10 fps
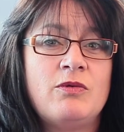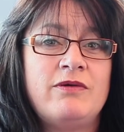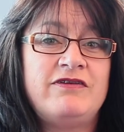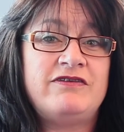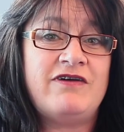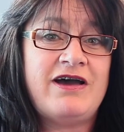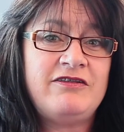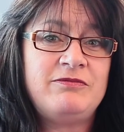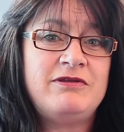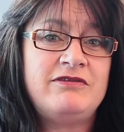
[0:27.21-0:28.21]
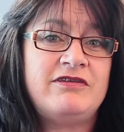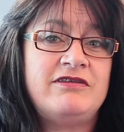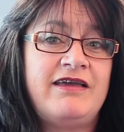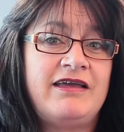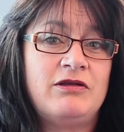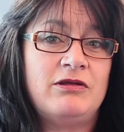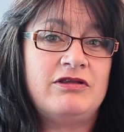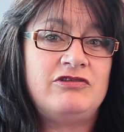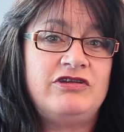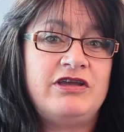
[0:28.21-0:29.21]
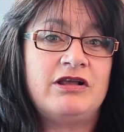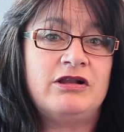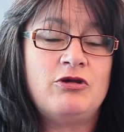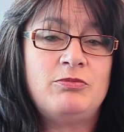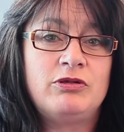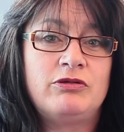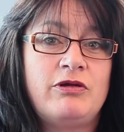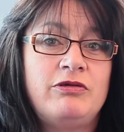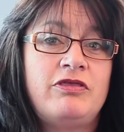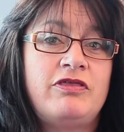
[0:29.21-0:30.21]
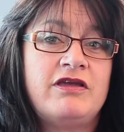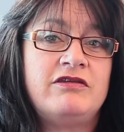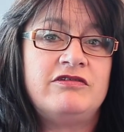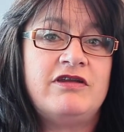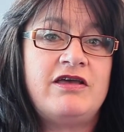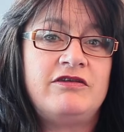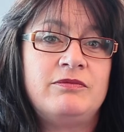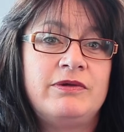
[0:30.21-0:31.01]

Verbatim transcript: With advancements in technology and global growth of the internet,